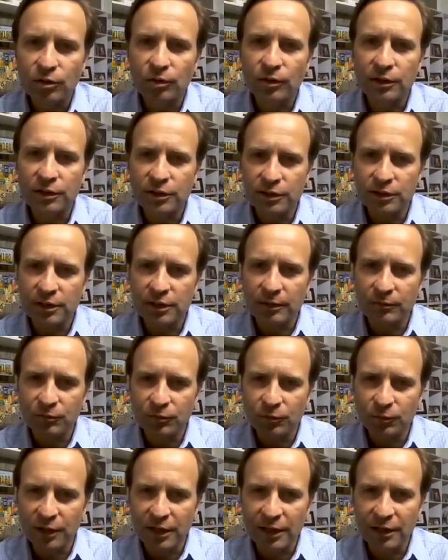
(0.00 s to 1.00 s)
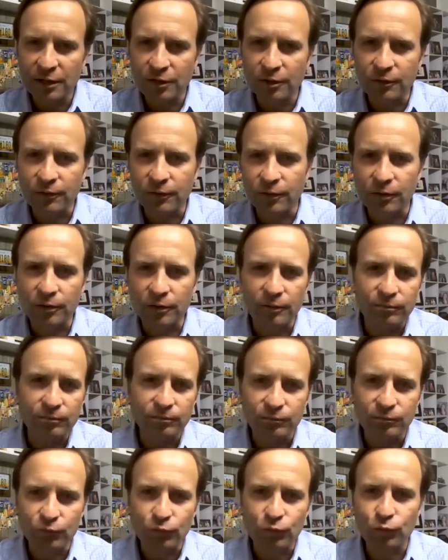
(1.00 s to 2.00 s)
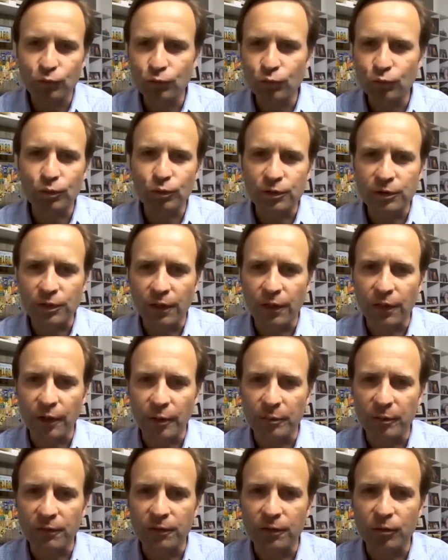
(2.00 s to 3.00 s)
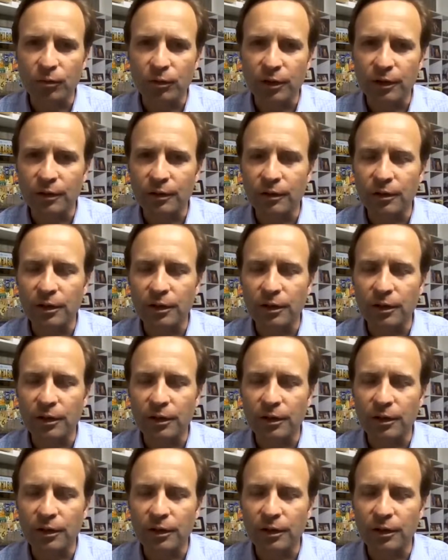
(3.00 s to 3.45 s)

just we kind of look for rules of thumb, if you will.